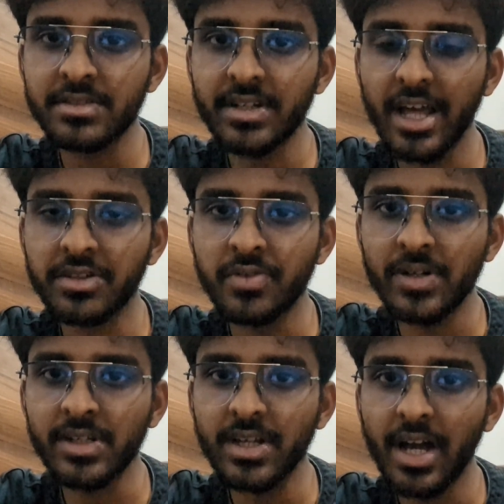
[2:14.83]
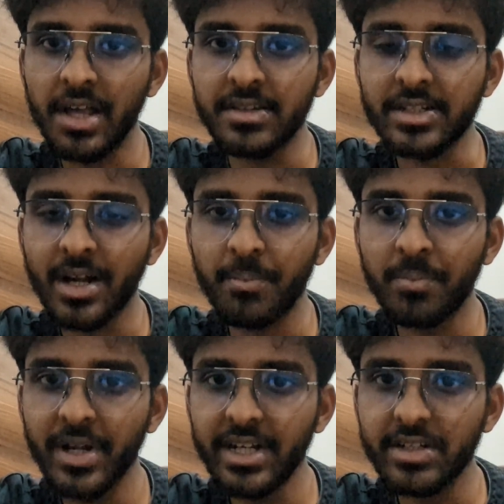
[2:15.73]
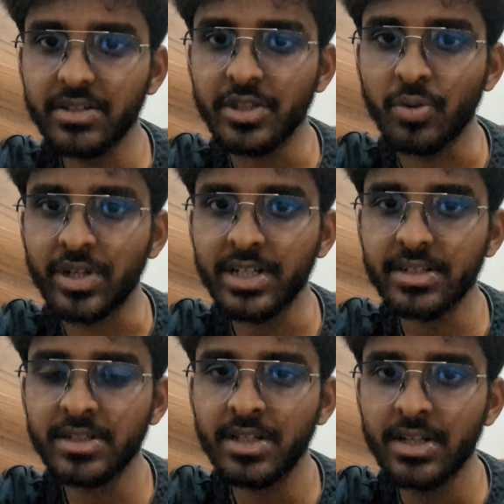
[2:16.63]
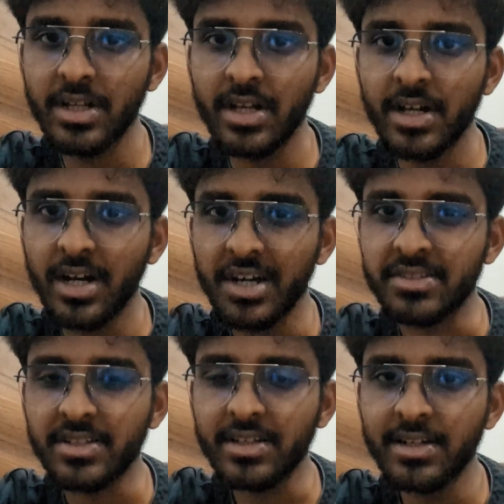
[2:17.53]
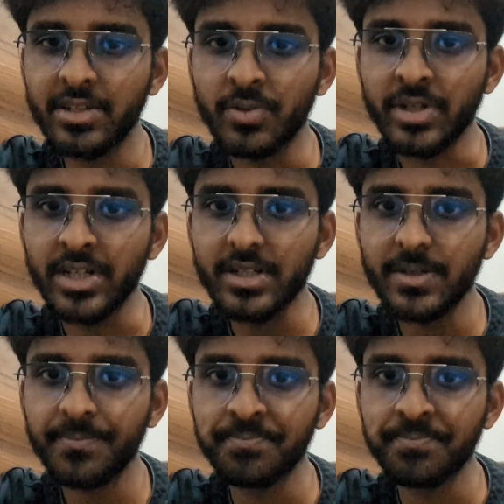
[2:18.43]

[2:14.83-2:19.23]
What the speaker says: transferred as a complete unit, a single unit,